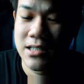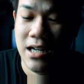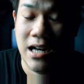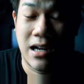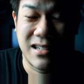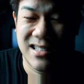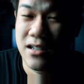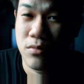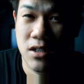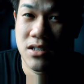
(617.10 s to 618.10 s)
I think I'm
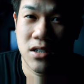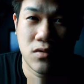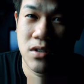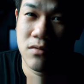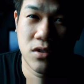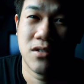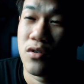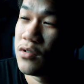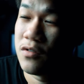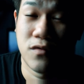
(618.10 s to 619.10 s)
going to send you
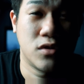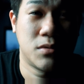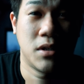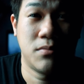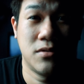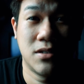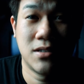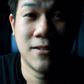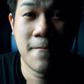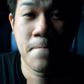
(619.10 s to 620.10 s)
those divorce papers.
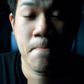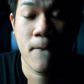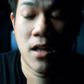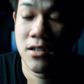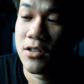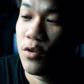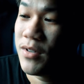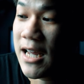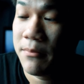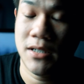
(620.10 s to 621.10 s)
So with
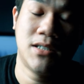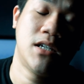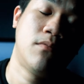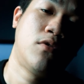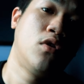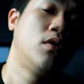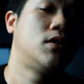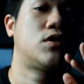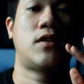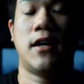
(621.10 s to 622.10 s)
that being said, bro,
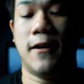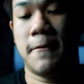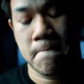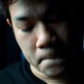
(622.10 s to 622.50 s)
this right here